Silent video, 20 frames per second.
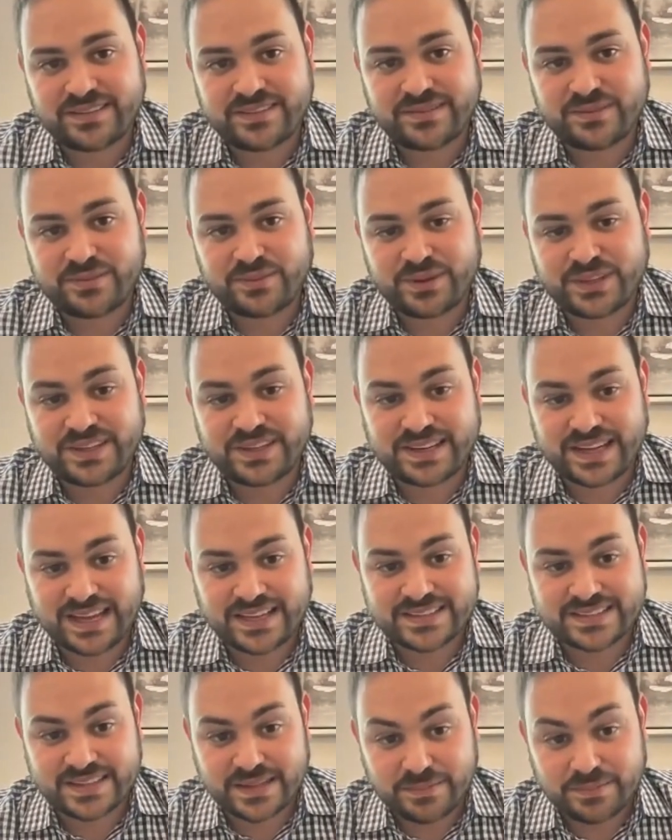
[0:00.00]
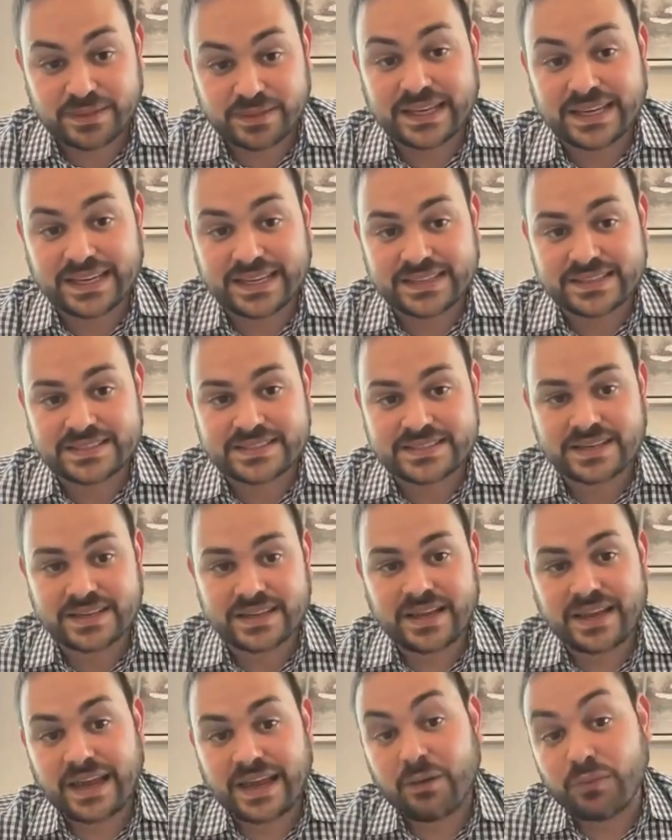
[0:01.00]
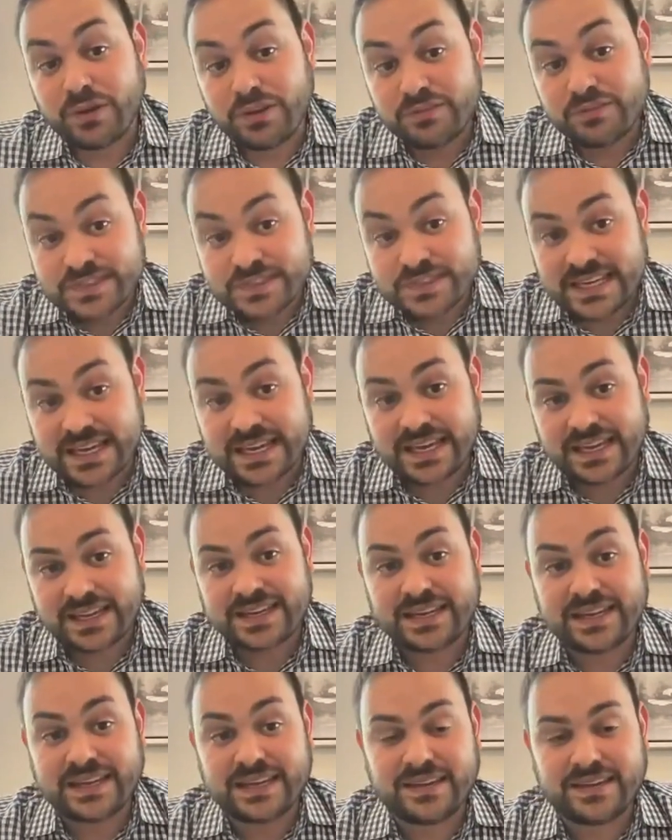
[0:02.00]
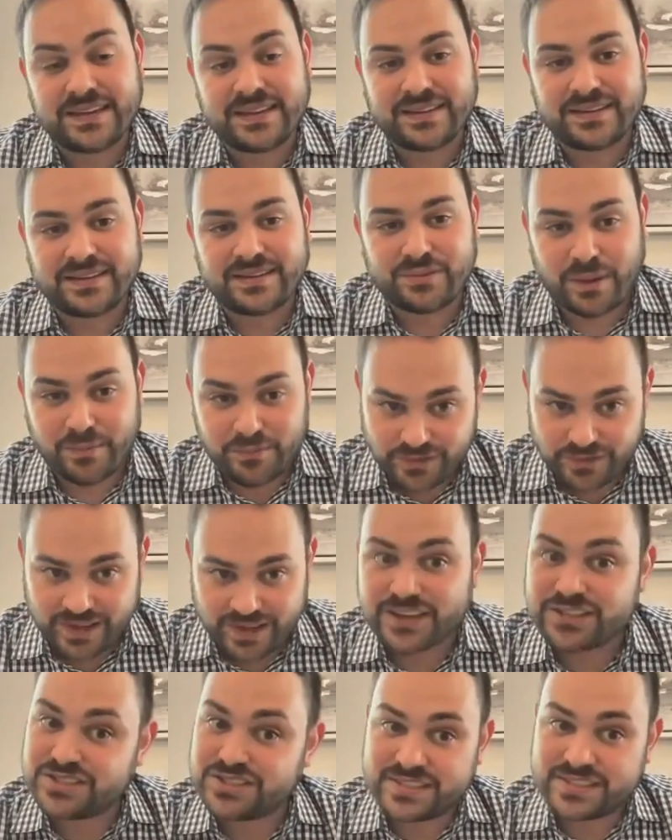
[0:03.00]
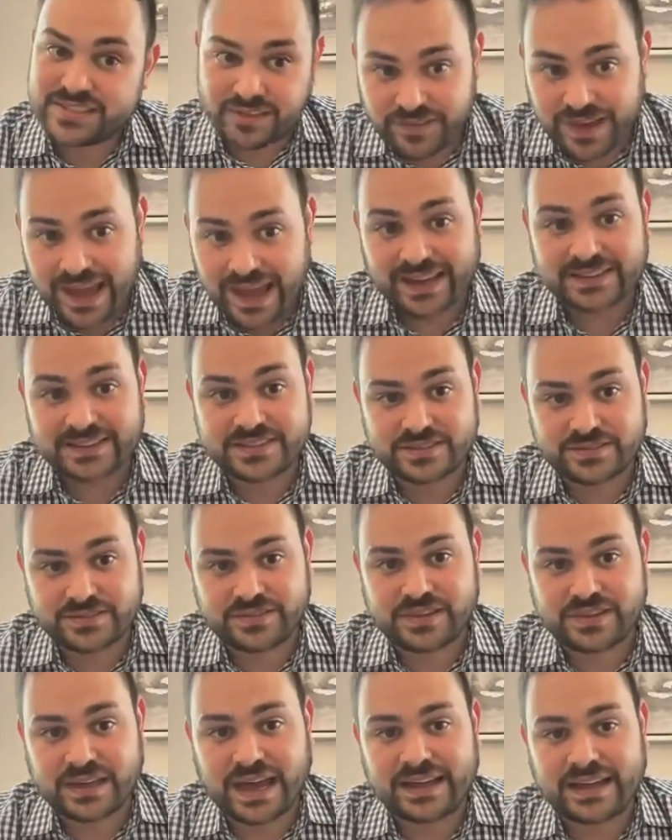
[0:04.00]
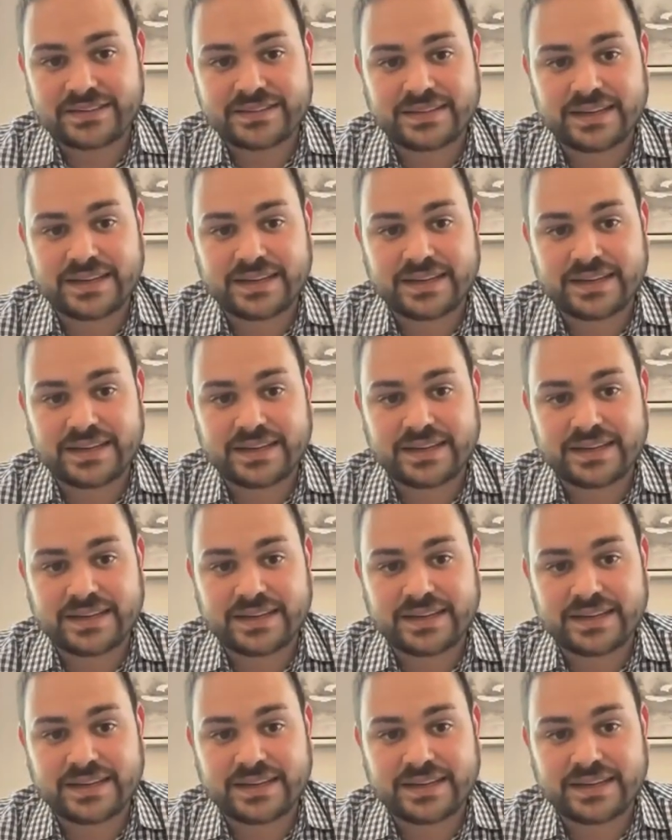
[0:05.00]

with it as they please. And we've seen the ramifications and effects of that.